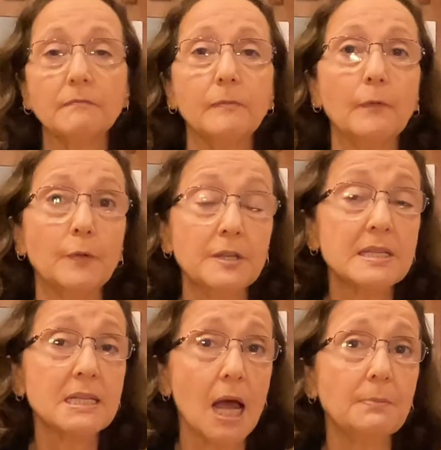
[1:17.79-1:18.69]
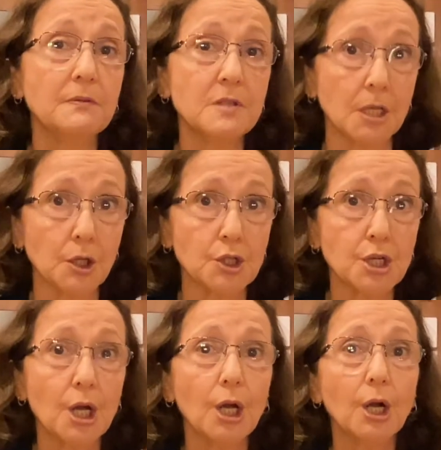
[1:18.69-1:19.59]
But for this type of dish,
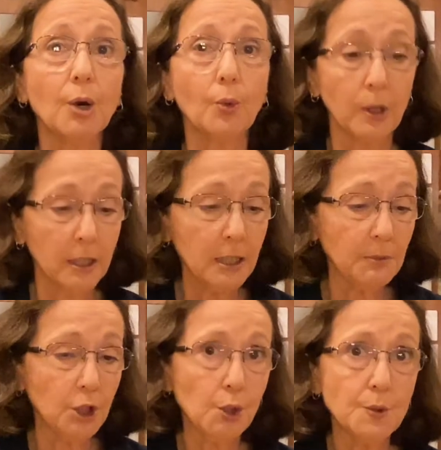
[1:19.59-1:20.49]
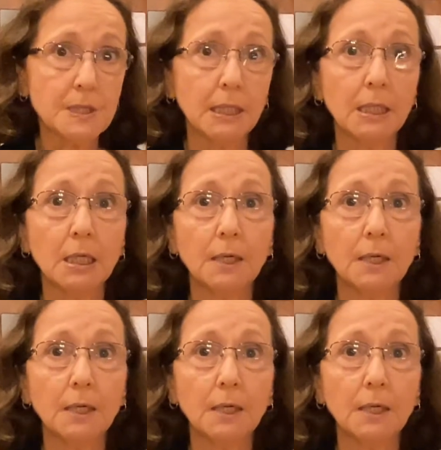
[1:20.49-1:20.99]
we're going to be using